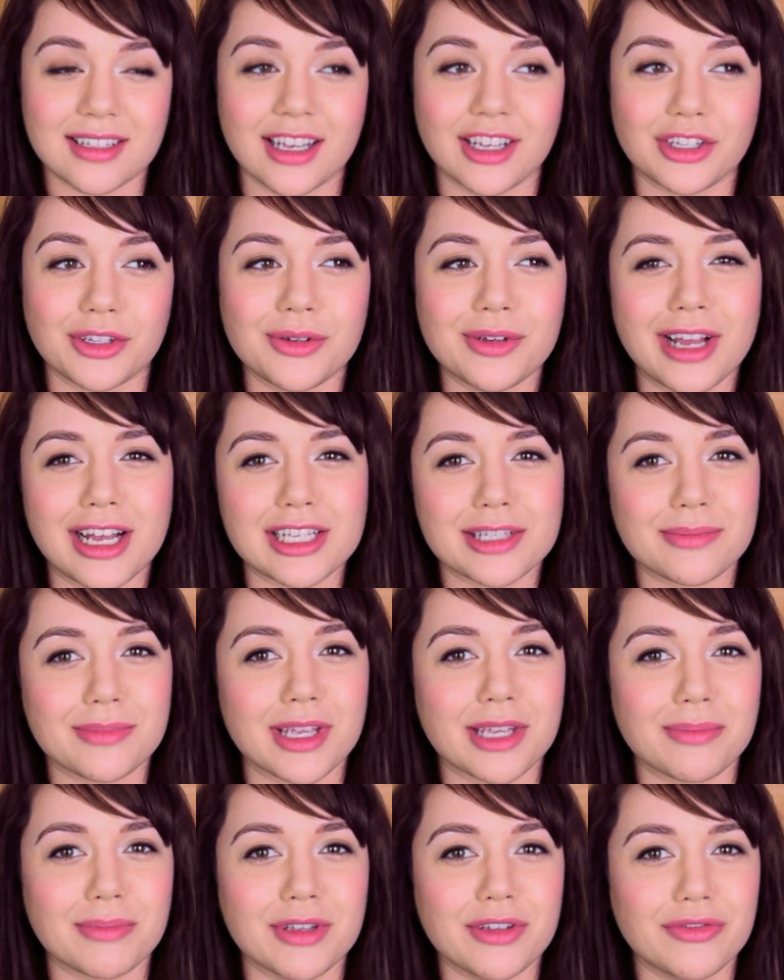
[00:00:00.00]
Like, you guys
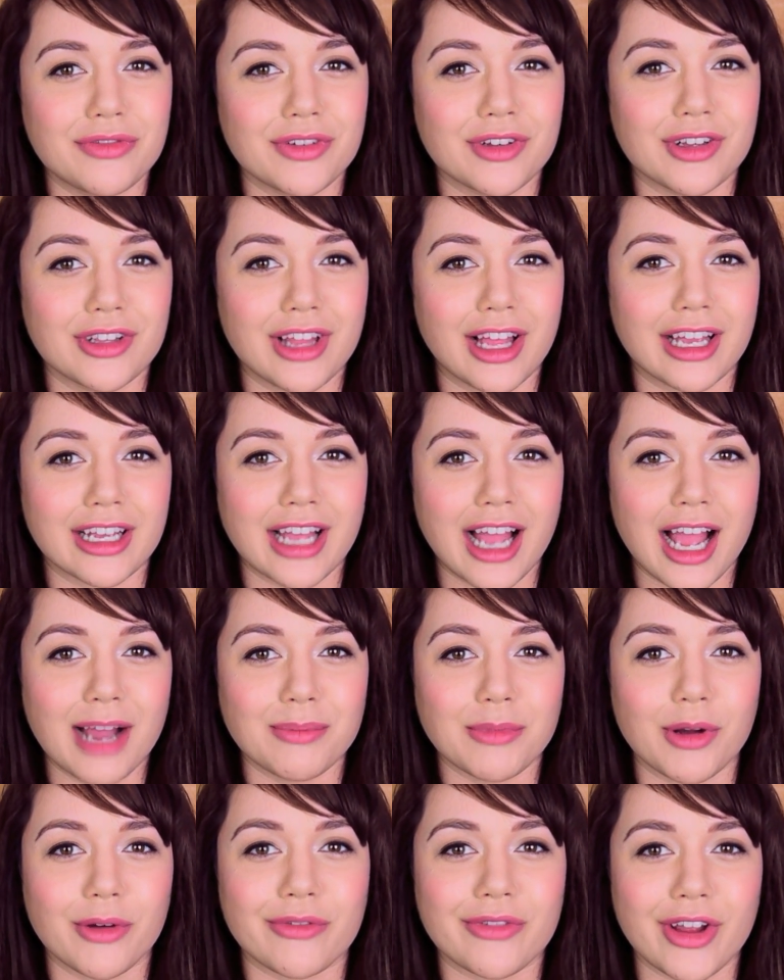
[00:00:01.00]
make me feel like
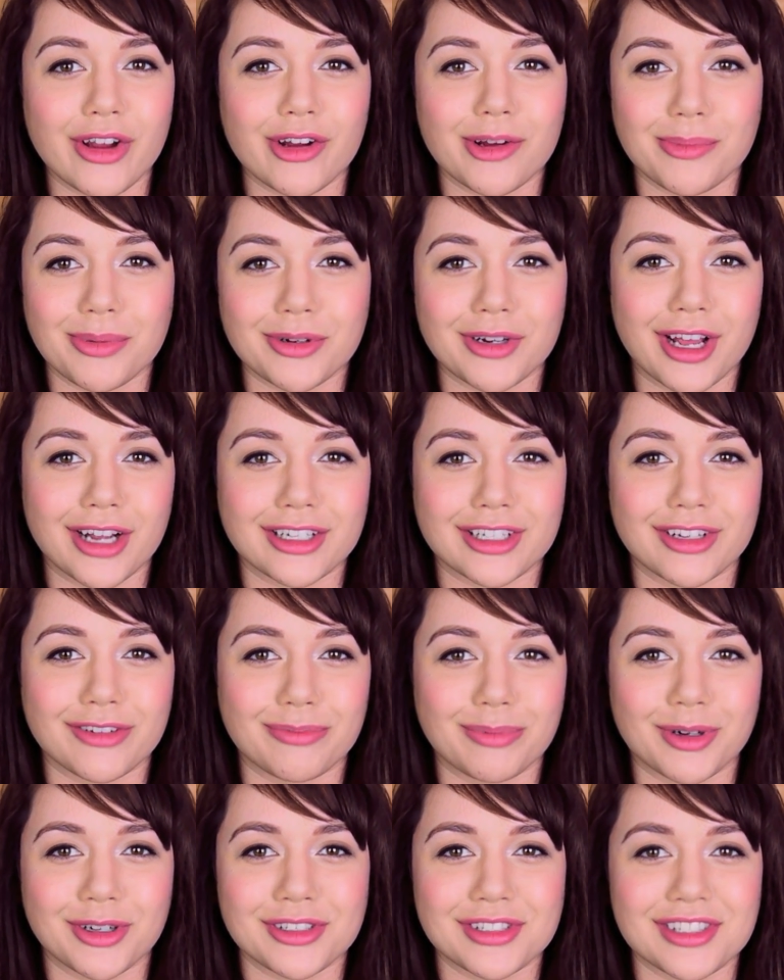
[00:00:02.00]
I'm a very
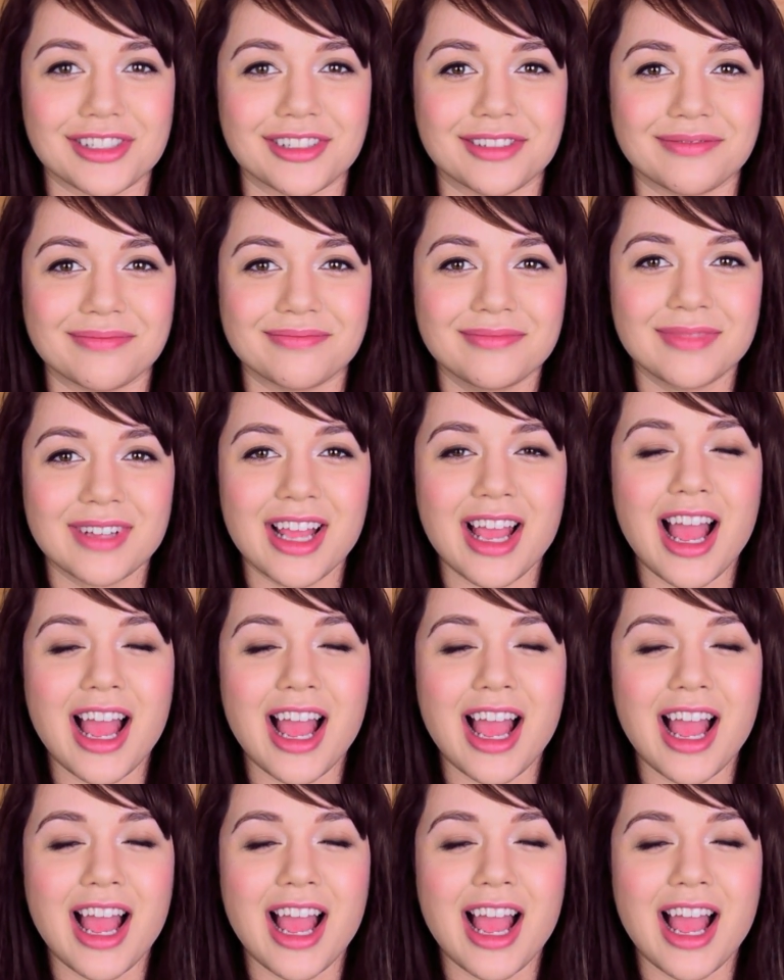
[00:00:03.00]
productive person.